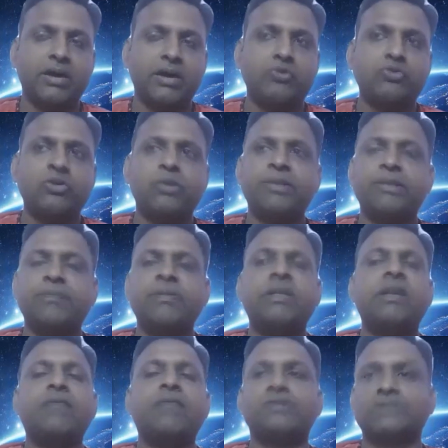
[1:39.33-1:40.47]
House will be in the
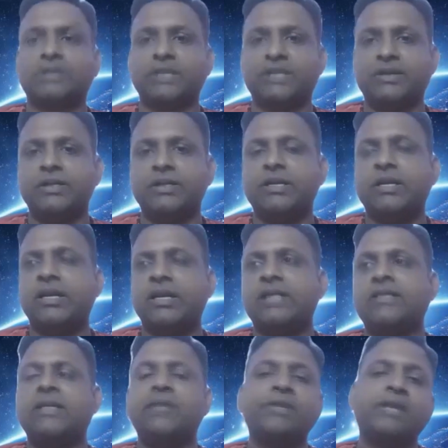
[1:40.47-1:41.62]
middle of the street. Like
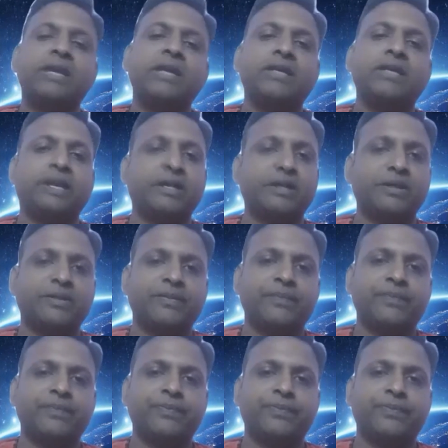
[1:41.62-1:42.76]
that we can take.
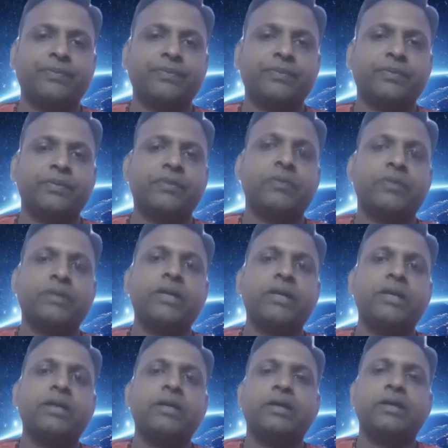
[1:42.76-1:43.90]
Okay.
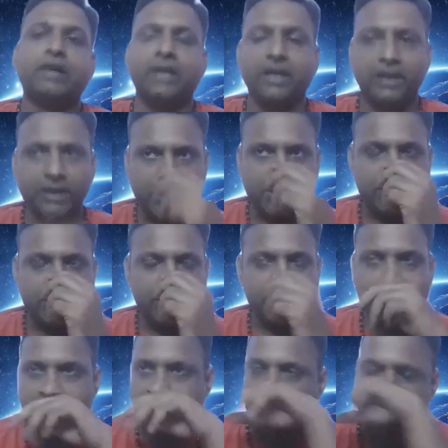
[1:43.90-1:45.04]
Or even
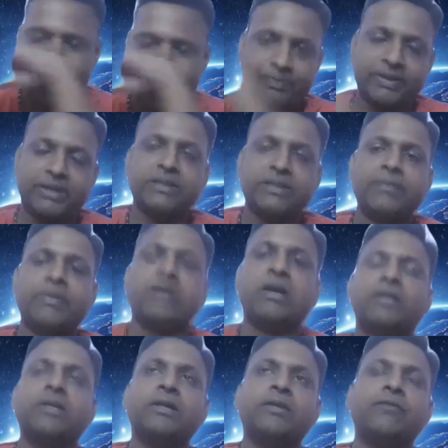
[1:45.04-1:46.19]
in an argument, they may
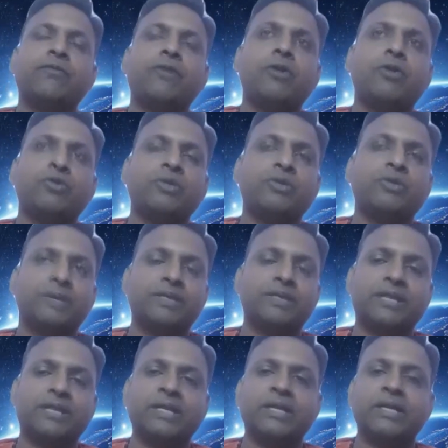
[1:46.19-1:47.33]
not fall towards one
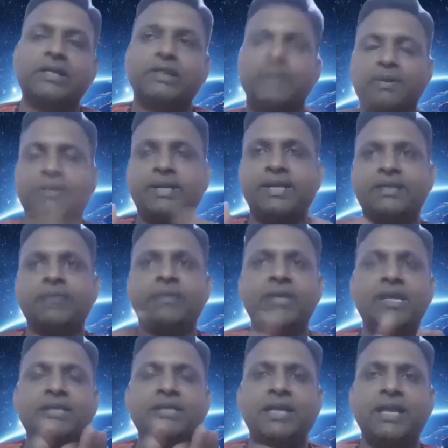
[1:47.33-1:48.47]
side. They will take the
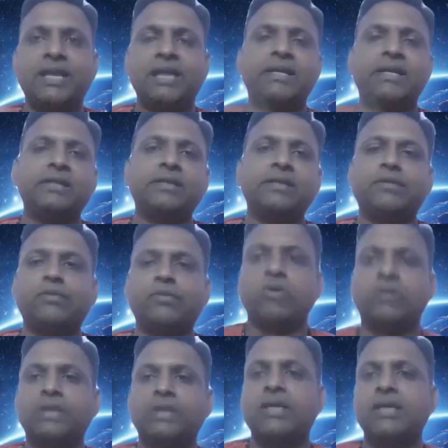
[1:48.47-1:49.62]
middle side and see
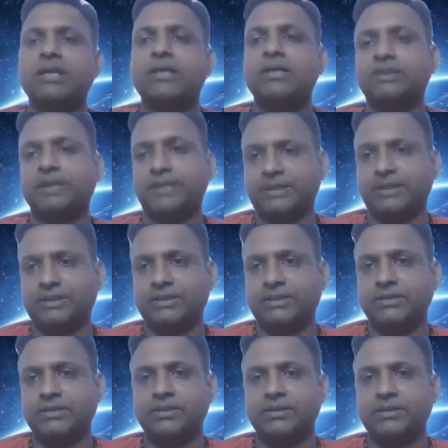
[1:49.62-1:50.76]
both the sides.
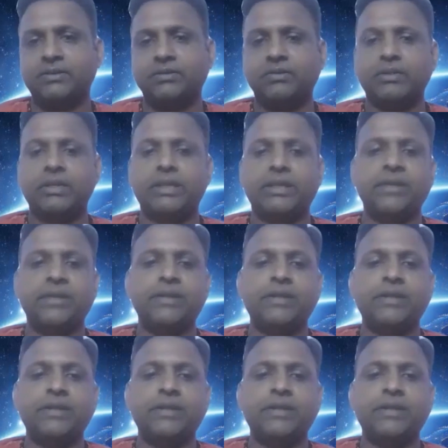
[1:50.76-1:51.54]
Okay.